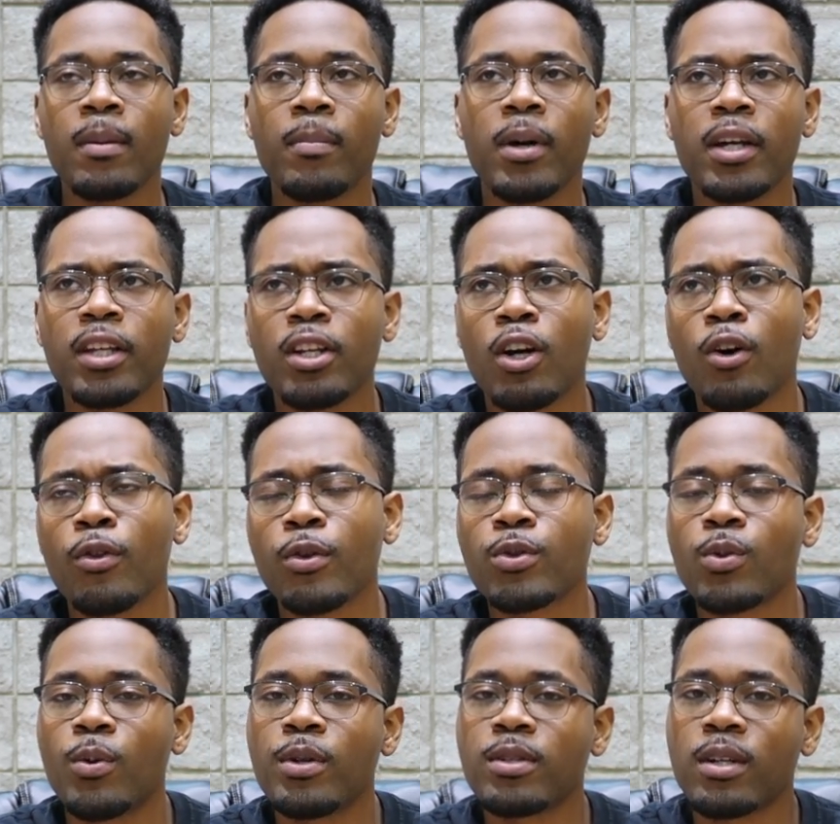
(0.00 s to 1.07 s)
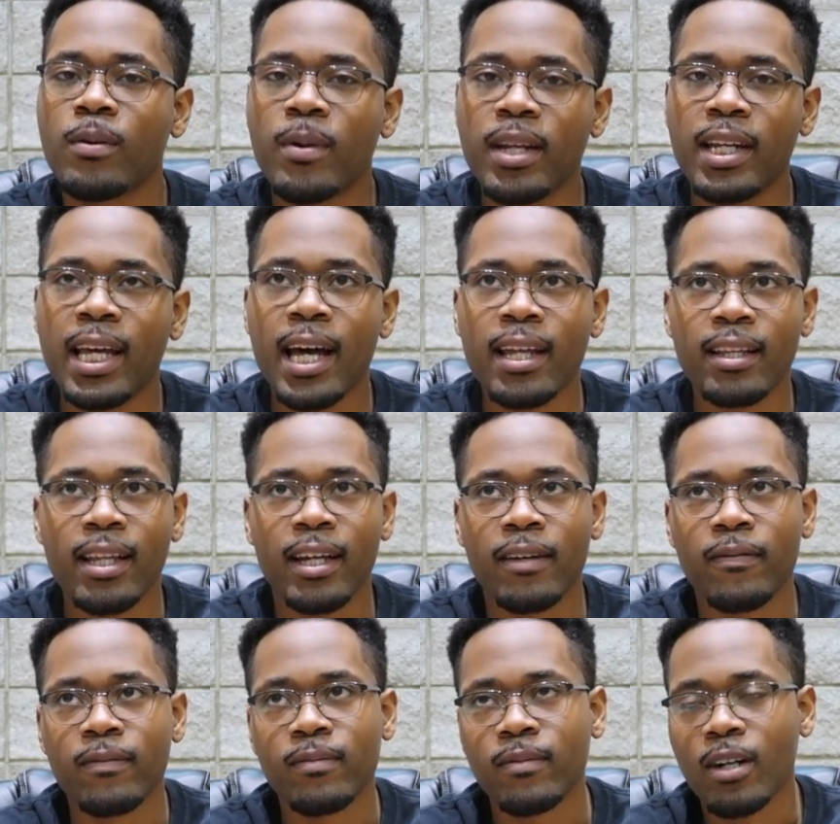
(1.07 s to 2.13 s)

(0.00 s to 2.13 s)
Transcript: but those coins are already at like